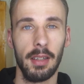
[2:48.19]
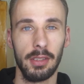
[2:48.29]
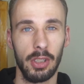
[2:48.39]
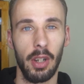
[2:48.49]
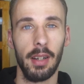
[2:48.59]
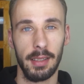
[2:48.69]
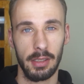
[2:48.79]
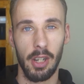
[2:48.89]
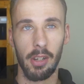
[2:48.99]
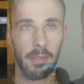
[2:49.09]
So let's
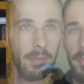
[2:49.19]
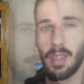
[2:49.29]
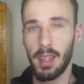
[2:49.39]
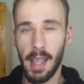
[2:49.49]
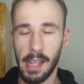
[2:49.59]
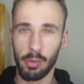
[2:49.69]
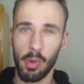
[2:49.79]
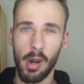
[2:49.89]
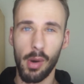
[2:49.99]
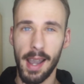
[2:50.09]
go. As
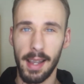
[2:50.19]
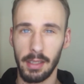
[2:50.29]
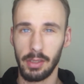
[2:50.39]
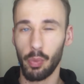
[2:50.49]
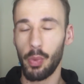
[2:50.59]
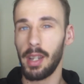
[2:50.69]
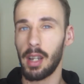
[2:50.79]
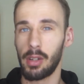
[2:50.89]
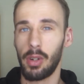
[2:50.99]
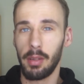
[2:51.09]
well as we
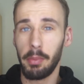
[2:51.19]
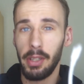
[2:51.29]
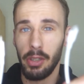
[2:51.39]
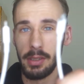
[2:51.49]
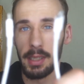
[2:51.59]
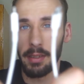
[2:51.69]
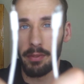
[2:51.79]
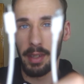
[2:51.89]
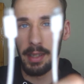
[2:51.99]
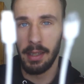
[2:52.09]
are going to be using
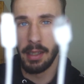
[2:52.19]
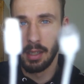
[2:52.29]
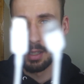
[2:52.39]
the